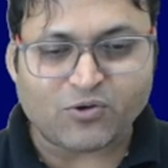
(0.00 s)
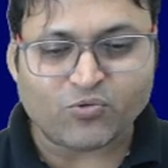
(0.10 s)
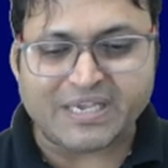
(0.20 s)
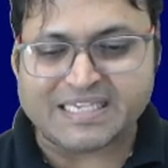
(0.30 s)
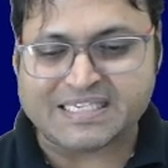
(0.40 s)
2
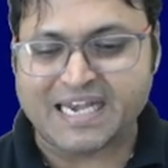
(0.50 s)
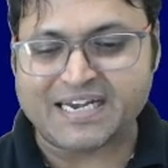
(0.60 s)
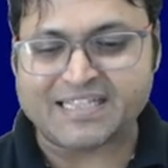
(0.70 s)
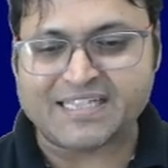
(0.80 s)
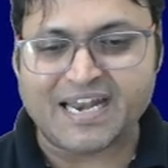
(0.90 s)
is greater
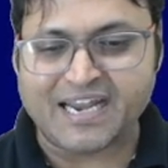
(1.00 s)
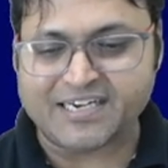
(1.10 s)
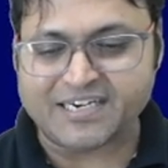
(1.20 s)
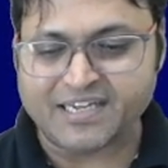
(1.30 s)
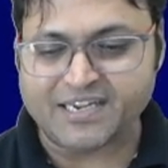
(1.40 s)
than 90
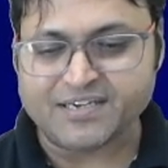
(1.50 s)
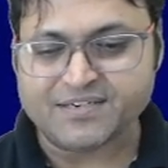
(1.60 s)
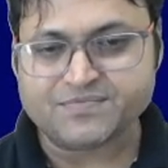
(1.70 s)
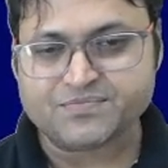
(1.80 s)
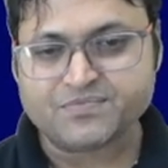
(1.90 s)
degree,
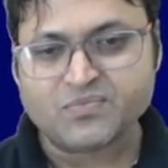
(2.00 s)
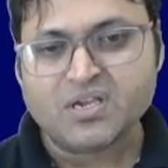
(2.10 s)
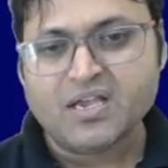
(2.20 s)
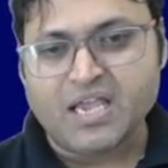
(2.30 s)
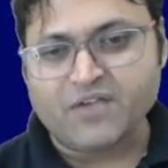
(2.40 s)

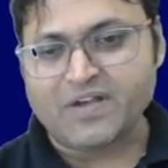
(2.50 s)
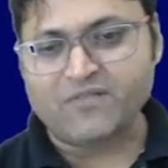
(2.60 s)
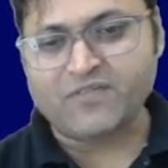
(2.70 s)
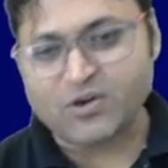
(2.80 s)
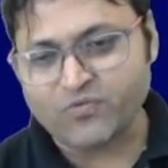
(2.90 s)
if
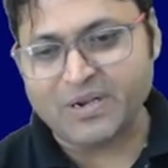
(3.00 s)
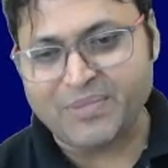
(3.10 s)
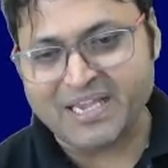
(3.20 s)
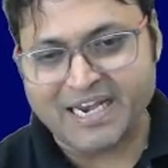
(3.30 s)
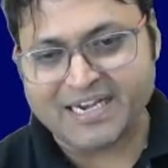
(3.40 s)
alpha 2 will be
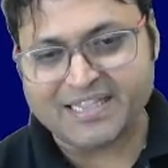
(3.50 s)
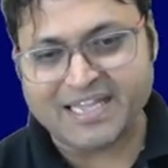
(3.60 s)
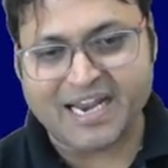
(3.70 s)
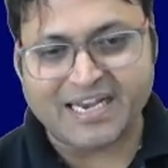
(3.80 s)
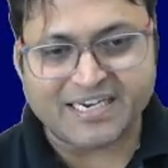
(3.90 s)
greater than
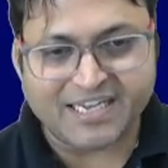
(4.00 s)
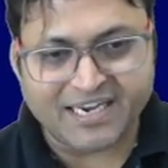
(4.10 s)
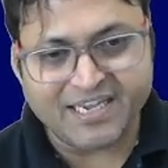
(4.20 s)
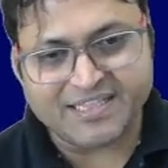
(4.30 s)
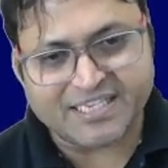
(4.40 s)
90
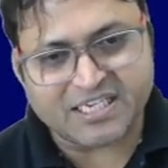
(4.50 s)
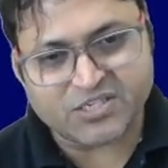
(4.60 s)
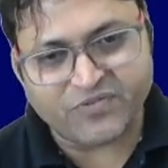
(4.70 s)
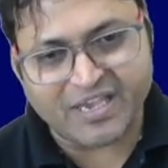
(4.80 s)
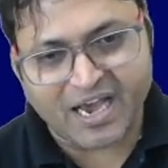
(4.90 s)
degree, this is
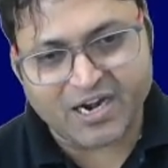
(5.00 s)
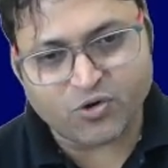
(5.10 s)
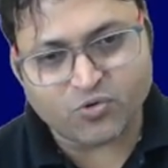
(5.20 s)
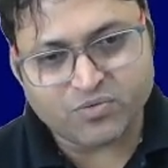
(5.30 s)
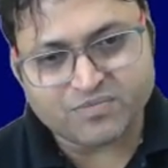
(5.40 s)

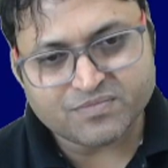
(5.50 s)
VR2,